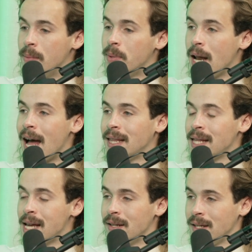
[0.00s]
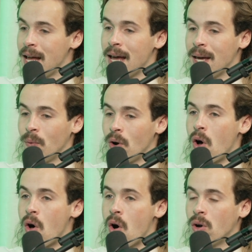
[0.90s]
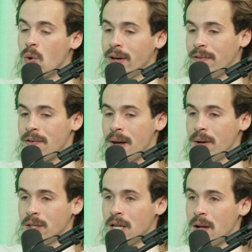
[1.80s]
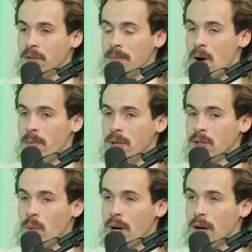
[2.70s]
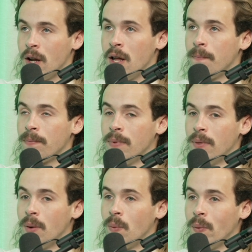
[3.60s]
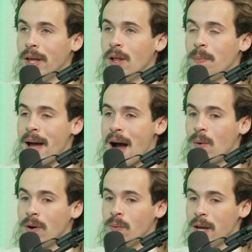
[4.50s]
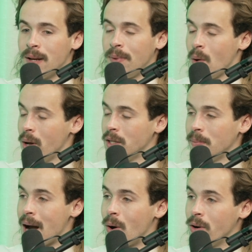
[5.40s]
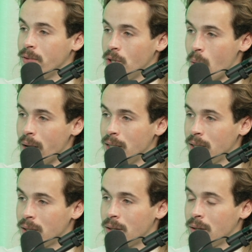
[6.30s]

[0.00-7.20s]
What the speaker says: But at the end of the day, we're all going to find ourselves in moments where the real power we employ is the power of choice.